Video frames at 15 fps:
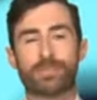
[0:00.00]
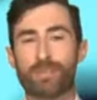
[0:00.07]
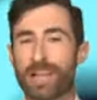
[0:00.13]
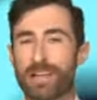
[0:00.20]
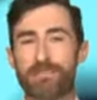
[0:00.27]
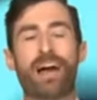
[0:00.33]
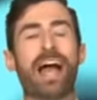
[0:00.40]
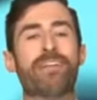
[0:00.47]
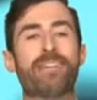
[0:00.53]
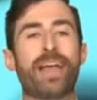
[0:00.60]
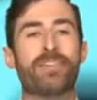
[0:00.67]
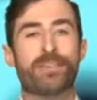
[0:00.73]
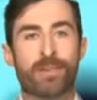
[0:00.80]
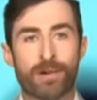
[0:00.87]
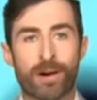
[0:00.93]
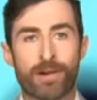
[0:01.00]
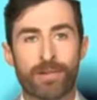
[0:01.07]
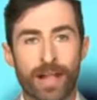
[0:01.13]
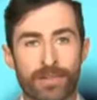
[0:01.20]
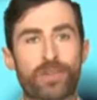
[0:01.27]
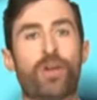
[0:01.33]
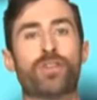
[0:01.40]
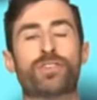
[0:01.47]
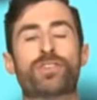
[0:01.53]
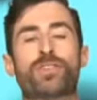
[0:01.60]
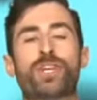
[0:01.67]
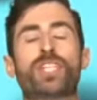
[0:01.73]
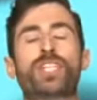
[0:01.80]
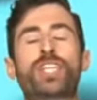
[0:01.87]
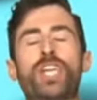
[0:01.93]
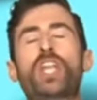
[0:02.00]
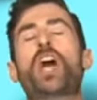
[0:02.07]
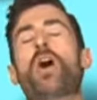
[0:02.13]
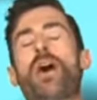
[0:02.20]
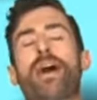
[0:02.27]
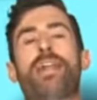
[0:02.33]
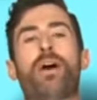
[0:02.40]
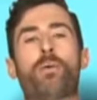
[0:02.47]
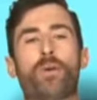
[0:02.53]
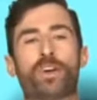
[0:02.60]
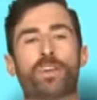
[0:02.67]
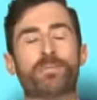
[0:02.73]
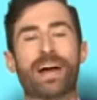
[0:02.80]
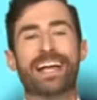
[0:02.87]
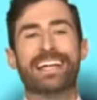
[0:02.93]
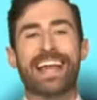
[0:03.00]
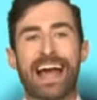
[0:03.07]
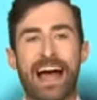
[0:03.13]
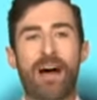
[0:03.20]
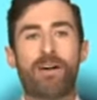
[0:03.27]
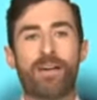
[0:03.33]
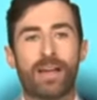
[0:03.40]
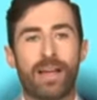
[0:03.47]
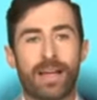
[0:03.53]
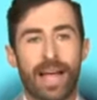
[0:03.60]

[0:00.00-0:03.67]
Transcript: Play five days in a row. That's called streaks. You know how that works by now.